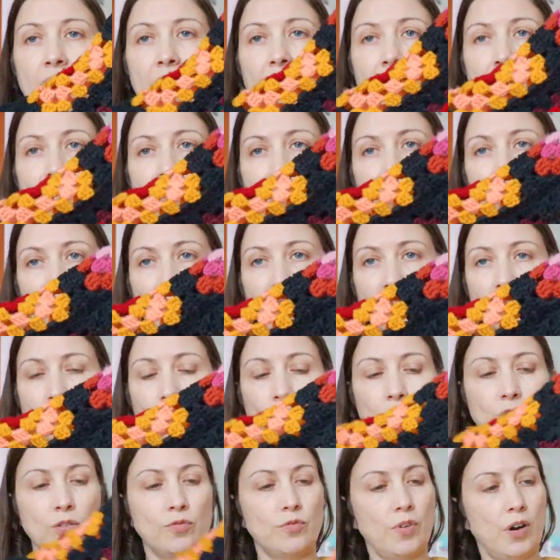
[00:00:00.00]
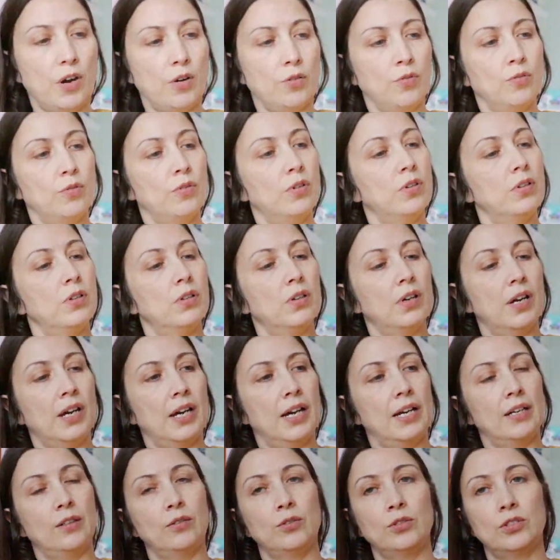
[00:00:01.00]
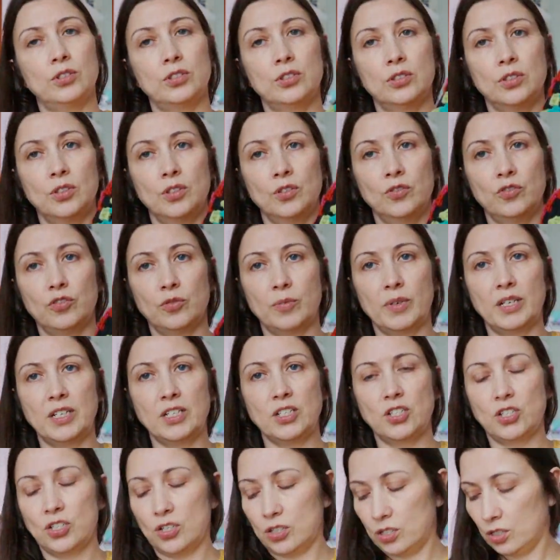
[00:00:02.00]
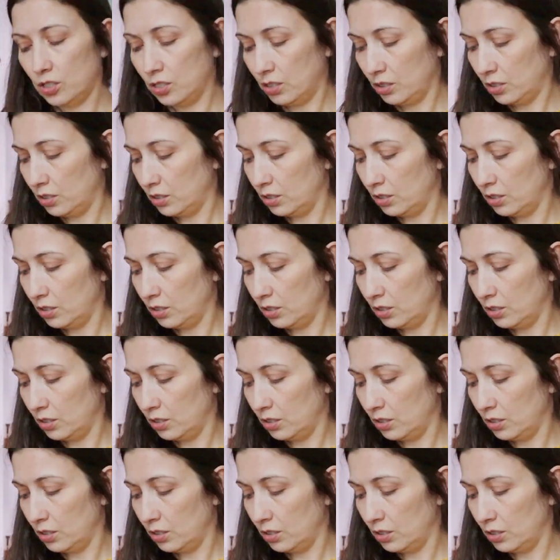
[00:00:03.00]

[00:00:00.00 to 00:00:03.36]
and I took a row out from each